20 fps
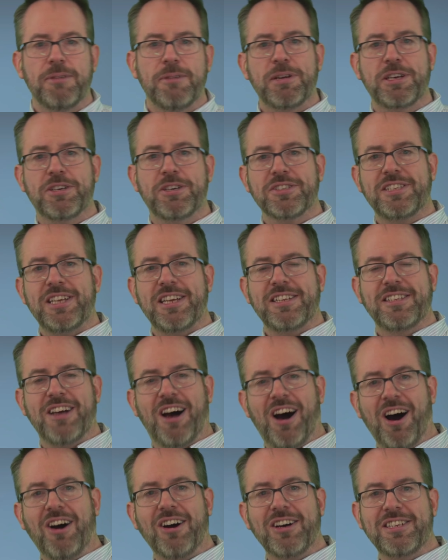because they're
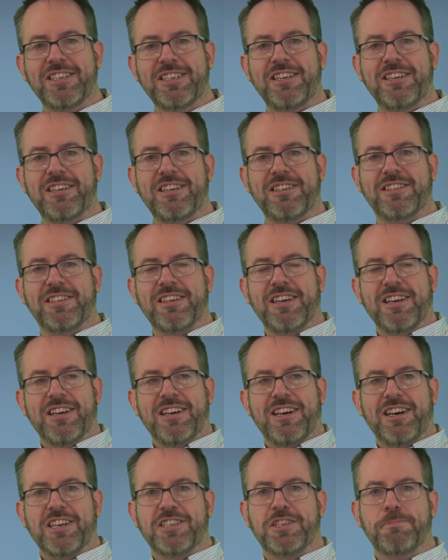targeted at
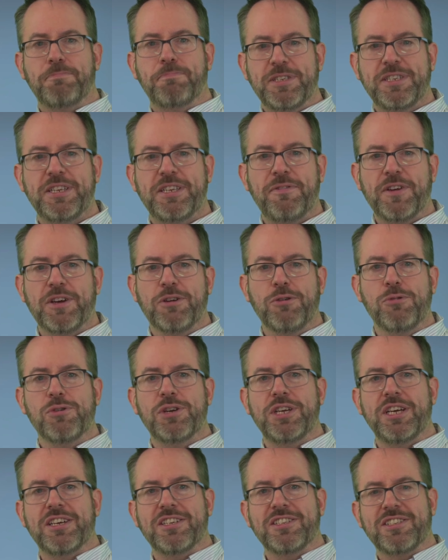a specific
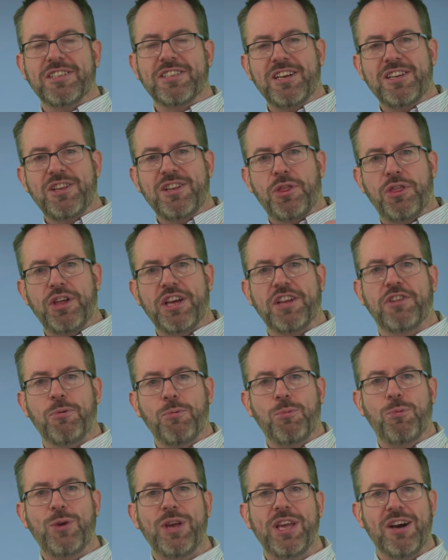audience and the things that
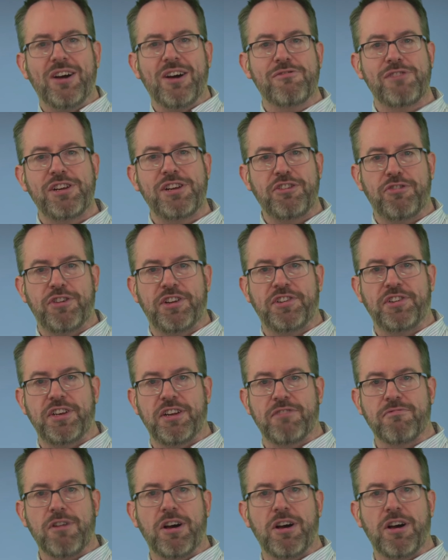we are interested in,